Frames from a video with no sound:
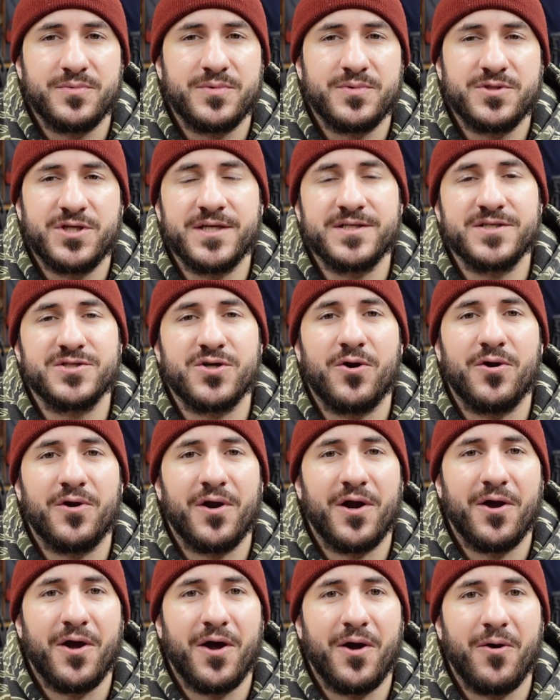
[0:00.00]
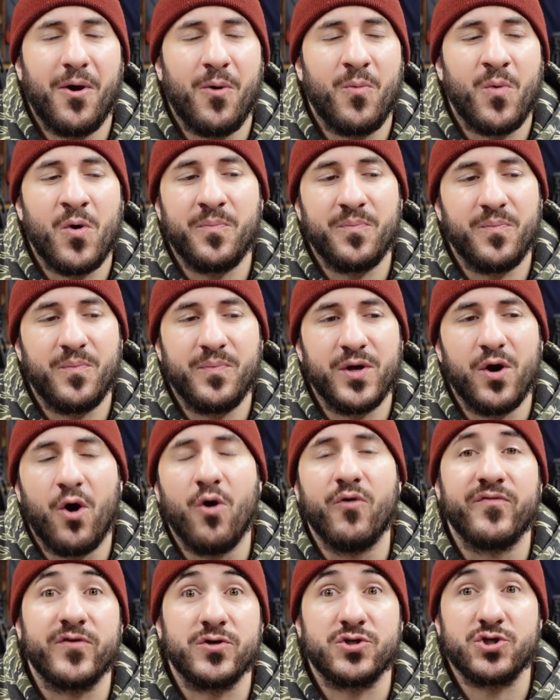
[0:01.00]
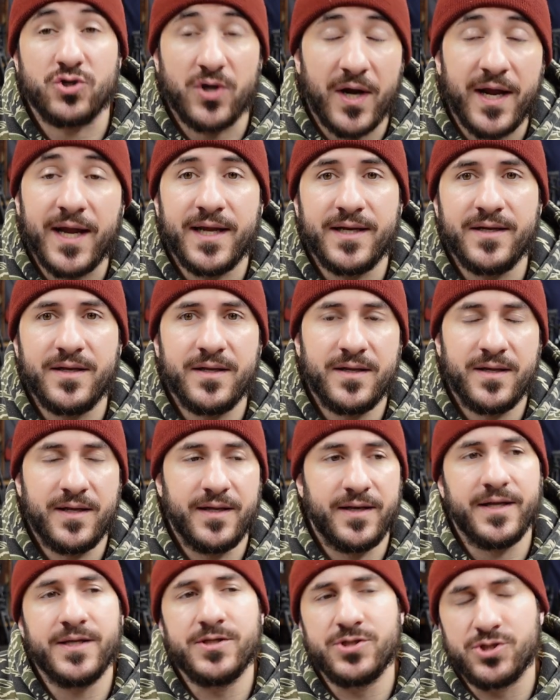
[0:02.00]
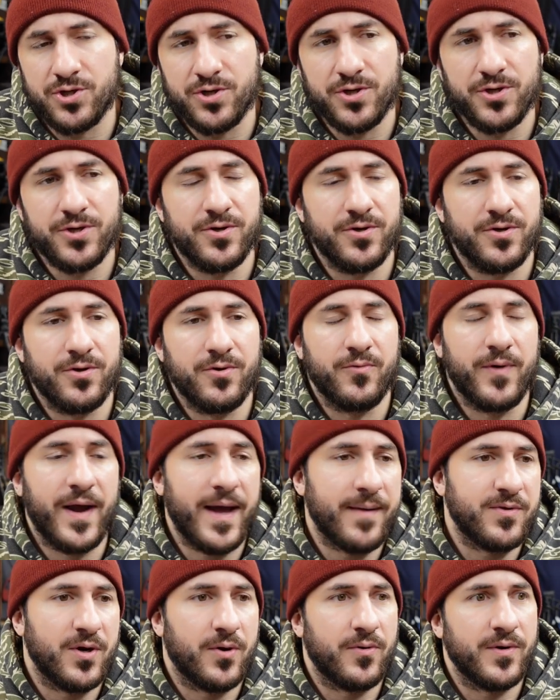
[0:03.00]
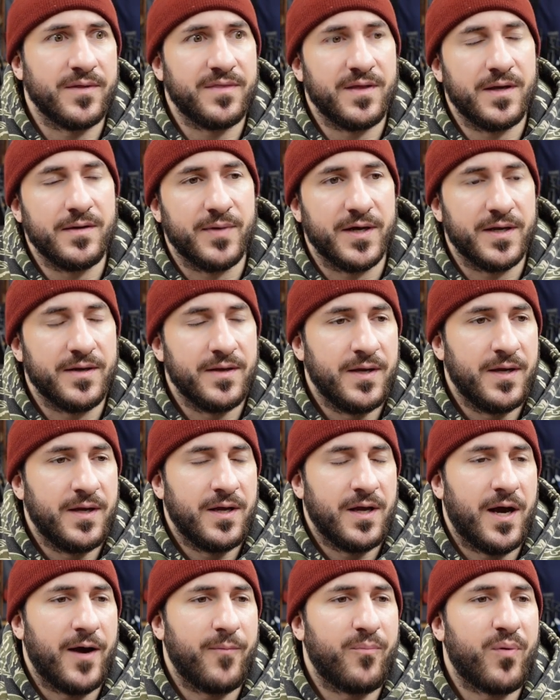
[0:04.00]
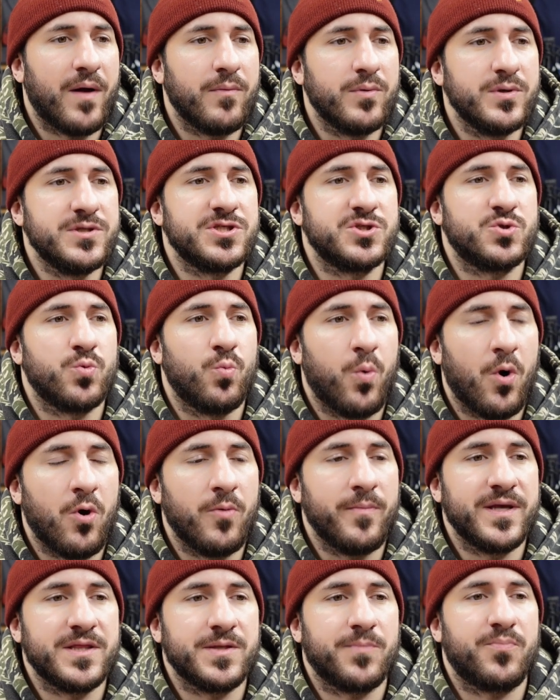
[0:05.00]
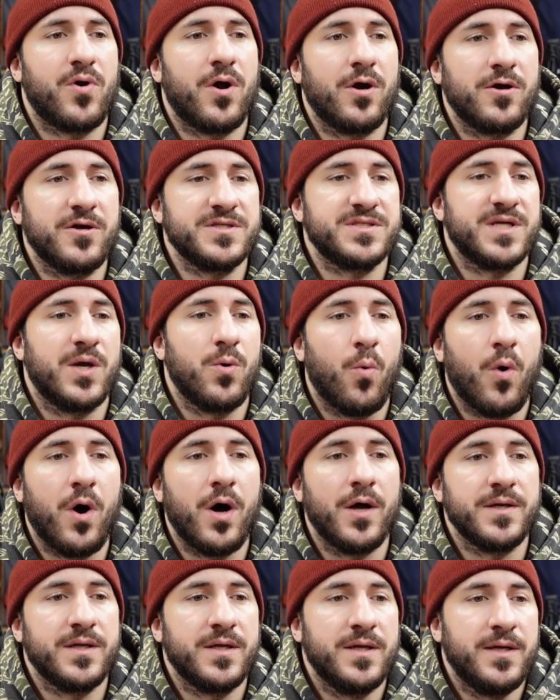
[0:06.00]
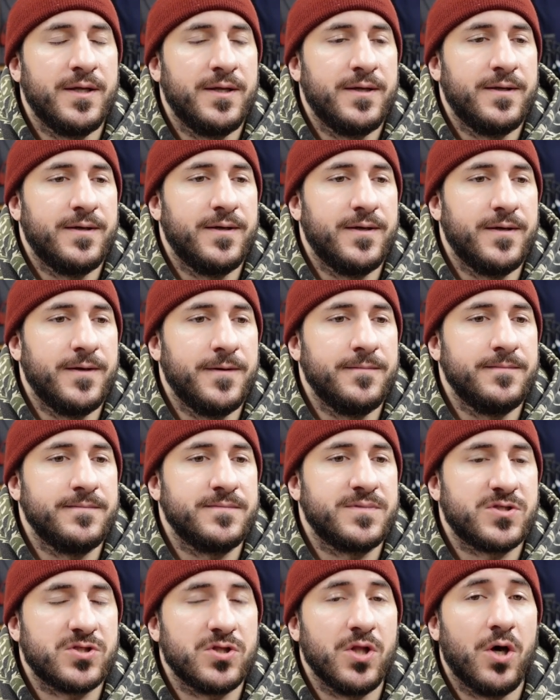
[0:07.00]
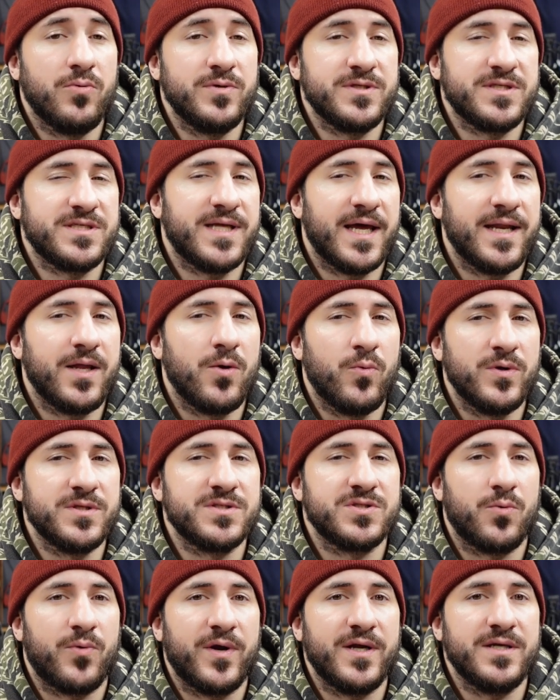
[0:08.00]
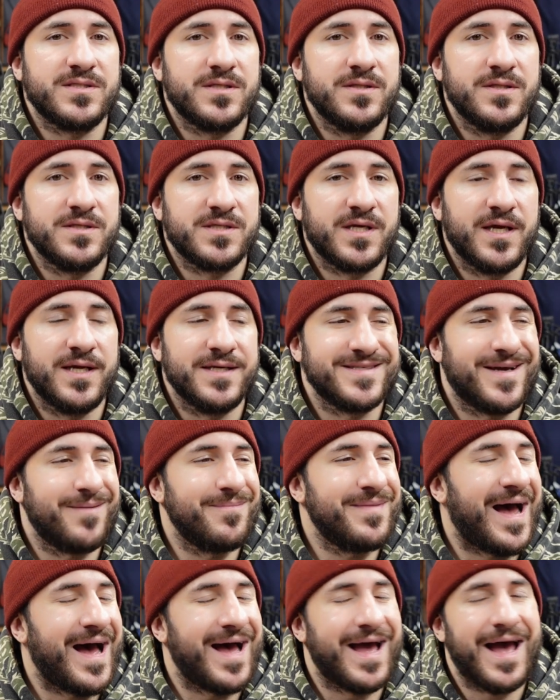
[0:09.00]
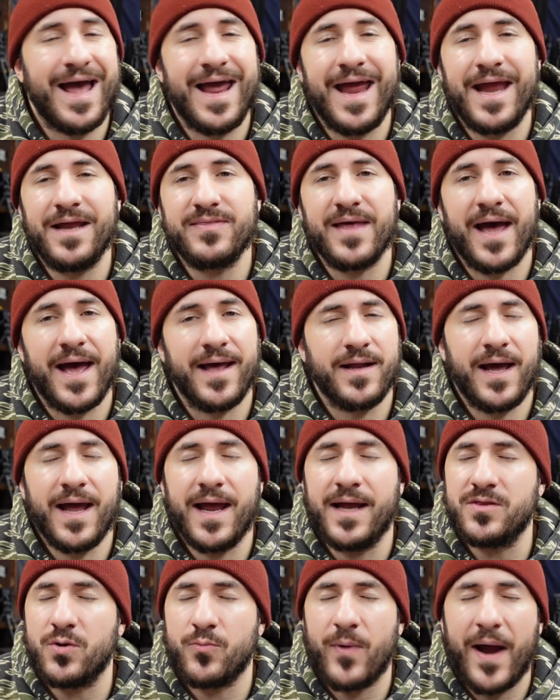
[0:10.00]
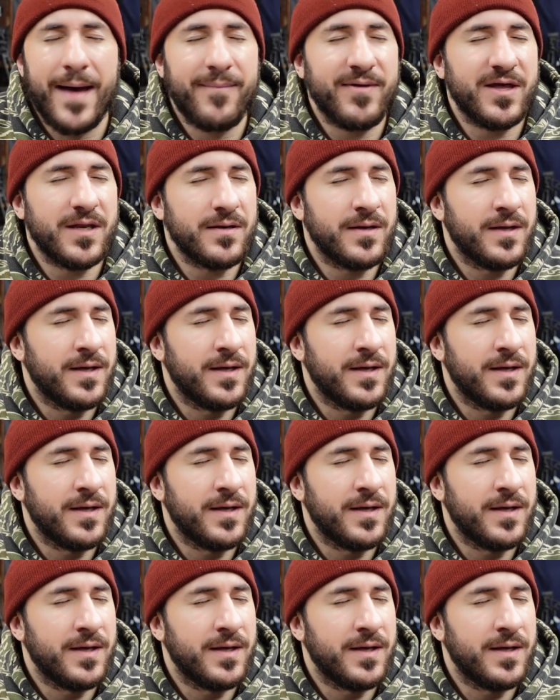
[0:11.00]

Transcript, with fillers: Chances are I, I won't be overtrained and injured or rabid or anything, but I probably just won't make the progress I want. Um, slow and steady wins the race in this case. I'm, I, I hate that. I hate the rabbit.